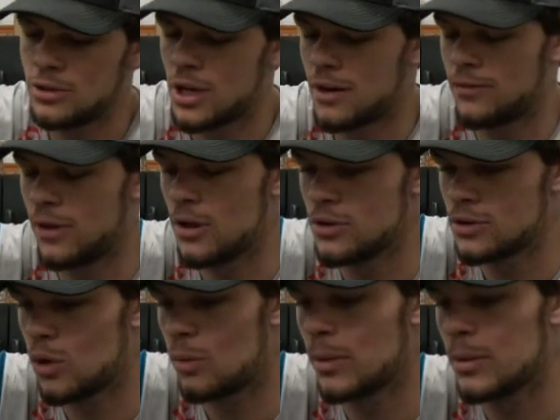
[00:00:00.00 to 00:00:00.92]
The track flow
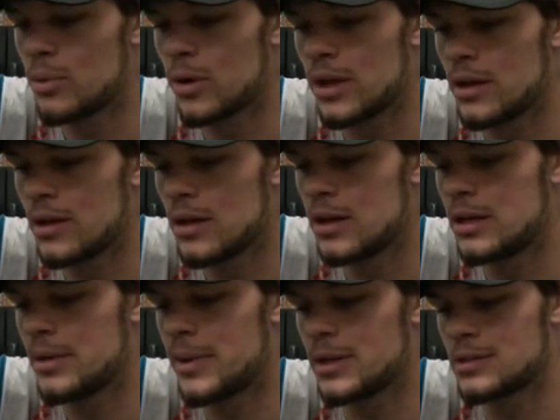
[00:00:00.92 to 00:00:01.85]
is normally pretty
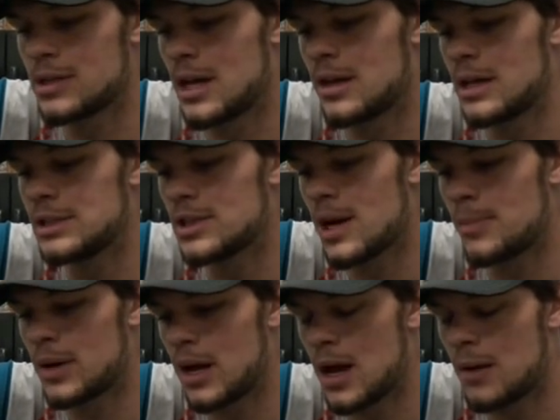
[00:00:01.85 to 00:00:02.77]
good. Depends on how they
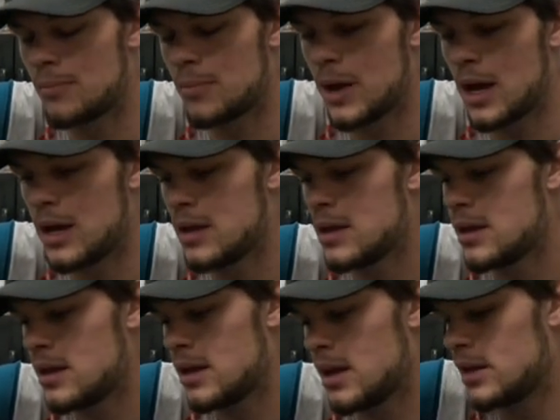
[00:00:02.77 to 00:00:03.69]
chop it up, but
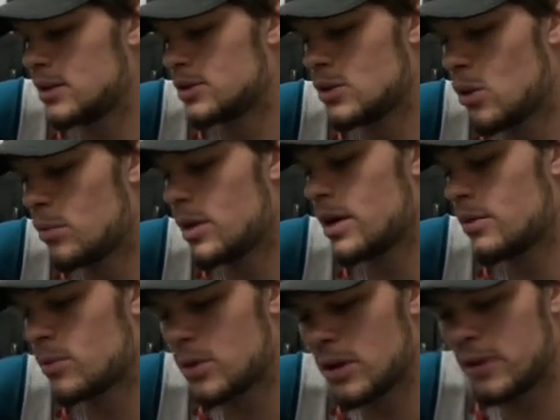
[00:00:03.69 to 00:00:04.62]
it's normally
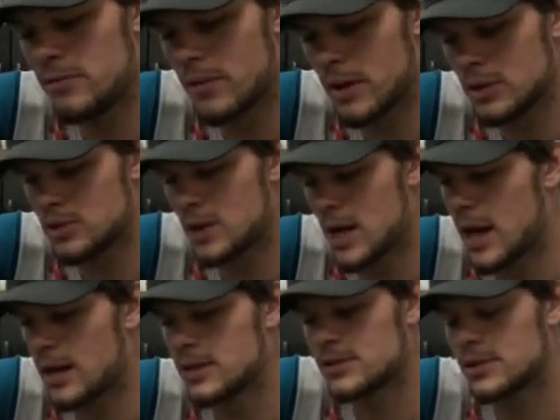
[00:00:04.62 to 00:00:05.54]
a really fun
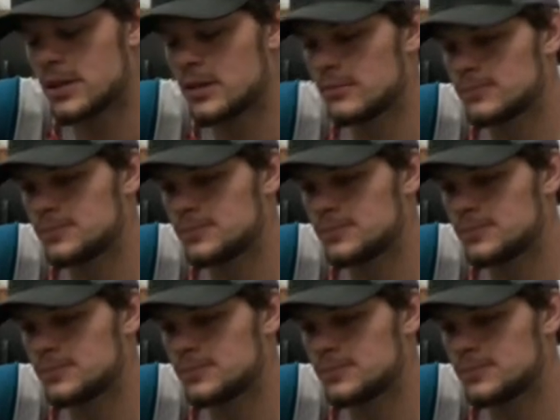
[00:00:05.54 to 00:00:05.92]
track. So.